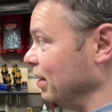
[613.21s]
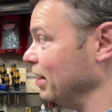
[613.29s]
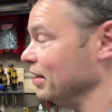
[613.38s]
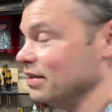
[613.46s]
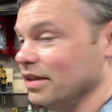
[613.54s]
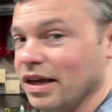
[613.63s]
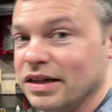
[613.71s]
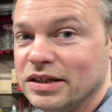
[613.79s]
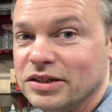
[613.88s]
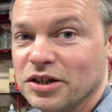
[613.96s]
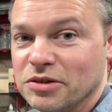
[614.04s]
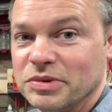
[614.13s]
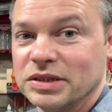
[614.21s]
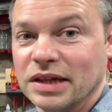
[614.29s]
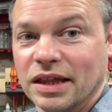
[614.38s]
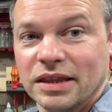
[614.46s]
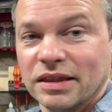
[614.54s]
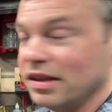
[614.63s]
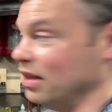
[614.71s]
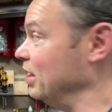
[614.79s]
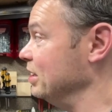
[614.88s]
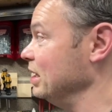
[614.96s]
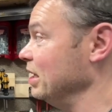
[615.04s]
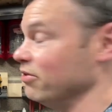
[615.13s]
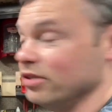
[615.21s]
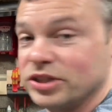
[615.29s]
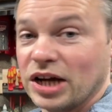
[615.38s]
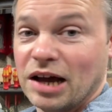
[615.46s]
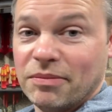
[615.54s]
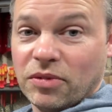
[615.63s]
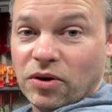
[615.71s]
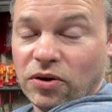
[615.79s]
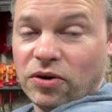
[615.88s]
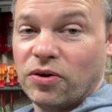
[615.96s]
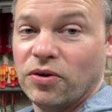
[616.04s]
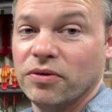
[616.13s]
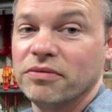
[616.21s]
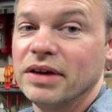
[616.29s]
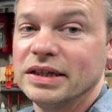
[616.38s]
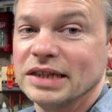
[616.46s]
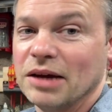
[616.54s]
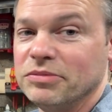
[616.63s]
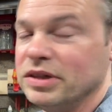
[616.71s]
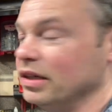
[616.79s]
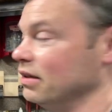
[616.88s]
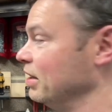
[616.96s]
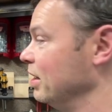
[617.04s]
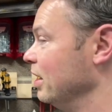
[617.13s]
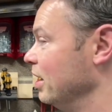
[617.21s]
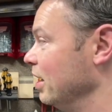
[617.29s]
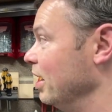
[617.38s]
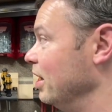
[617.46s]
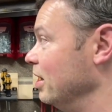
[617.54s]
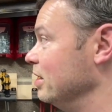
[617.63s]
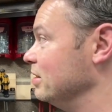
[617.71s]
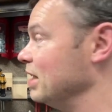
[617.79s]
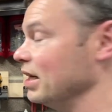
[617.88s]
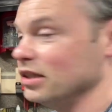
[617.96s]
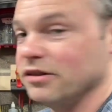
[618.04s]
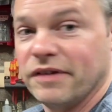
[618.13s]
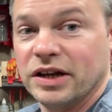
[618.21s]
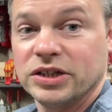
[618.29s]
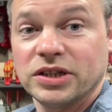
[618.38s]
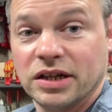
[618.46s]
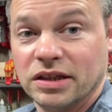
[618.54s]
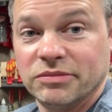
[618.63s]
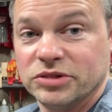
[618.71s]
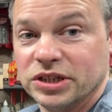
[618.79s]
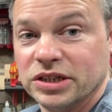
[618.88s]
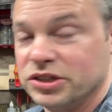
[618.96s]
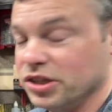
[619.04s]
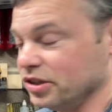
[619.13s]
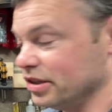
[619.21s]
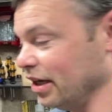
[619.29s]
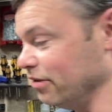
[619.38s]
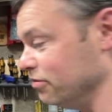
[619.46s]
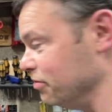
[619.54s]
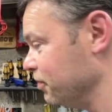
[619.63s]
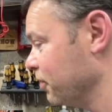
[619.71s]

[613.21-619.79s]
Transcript: It then determines that there's either a jam or it's empty, and the cycle's finished and the machine shuts down.